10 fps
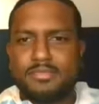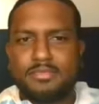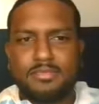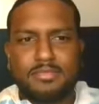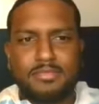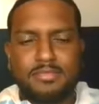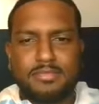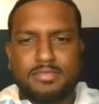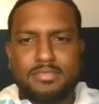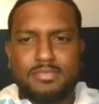
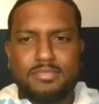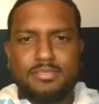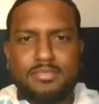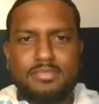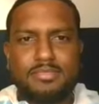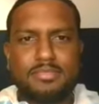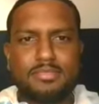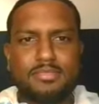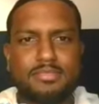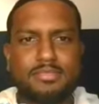
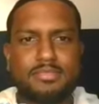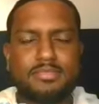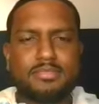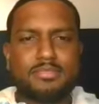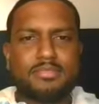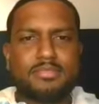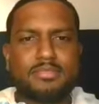The person shown says nothing.